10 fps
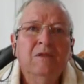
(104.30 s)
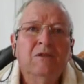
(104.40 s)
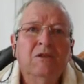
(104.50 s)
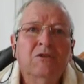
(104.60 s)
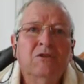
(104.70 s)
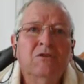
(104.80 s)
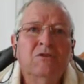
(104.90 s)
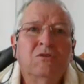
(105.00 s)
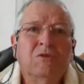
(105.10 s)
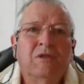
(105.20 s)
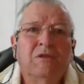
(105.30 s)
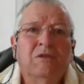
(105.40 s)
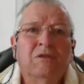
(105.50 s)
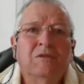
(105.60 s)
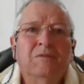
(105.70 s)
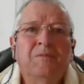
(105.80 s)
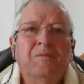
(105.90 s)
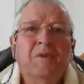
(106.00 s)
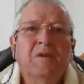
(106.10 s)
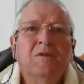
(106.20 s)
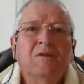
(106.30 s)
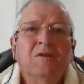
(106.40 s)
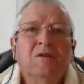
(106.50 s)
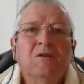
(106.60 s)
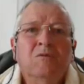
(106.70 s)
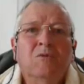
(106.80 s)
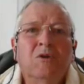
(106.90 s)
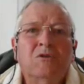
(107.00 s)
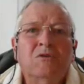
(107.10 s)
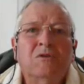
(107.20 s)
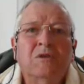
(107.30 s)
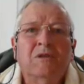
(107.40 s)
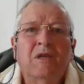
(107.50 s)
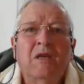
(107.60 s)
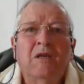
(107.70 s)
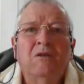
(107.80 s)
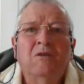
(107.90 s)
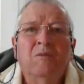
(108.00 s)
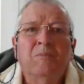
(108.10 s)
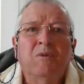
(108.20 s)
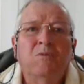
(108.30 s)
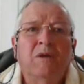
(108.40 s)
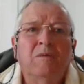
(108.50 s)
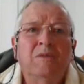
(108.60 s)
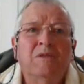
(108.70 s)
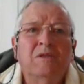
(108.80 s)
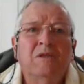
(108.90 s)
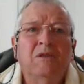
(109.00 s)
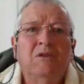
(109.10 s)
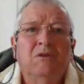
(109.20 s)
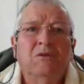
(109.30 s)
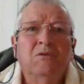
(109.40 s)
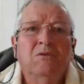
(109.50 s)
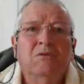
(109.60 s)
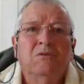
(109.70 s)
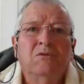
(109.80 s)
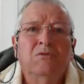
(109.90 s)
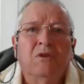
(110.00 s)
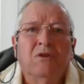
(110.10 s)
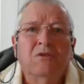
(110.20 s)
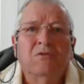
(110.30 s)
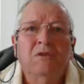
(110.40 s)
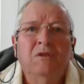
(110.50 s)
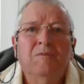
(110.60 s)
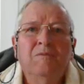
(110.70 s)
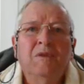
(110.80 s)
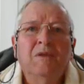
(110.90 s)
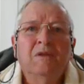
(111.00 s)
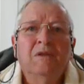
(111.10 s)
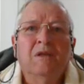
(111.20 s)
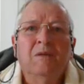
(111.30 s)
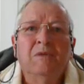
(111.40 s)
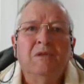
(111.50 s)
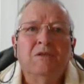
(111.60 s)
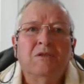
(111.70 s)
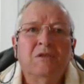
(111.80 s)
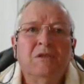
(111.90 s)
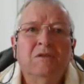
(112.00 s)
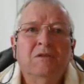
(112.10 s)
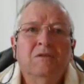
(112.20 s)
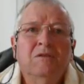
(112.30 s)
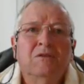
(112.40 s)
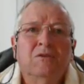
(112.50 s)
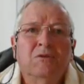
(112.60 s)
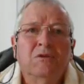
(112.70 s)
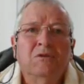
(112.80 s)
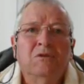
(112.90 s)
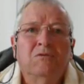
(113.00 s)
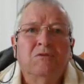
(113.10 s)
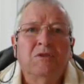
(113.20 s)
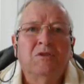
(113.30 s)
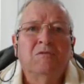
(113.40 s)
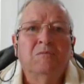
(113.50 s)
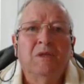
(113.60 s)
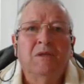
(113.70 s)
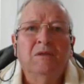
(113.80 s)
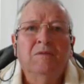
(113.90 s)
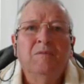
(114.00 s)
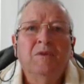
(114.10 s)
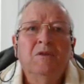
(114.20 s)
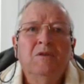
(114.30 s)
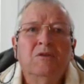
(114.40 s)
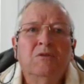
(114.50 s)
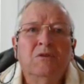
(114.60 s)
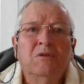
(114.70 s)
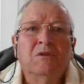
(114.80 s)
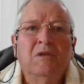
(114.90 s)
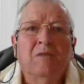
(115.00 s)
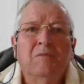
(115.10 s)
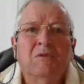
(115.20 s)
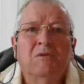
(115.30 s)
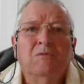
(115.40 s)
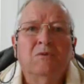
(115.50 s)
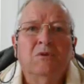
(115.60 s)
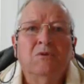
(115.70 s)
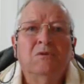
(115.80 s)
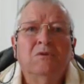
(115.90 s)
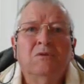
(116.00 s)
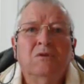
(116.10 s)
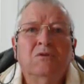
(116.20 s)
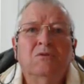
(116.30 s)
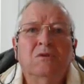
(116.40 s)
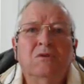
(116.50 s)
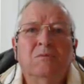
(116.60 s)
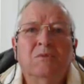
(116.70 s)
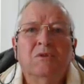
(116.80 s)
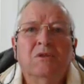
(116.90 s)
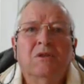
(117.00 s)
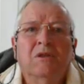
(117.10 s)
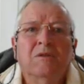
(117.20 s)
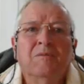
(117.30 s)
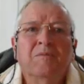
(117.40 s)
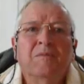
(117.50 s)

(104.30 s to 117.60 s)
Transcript: Colossians 2 8 to 9. Watch that there not be one misleading you through philosophy, empty deceit, according to the tradition of men, according to the elements of the world, and not according to Messiah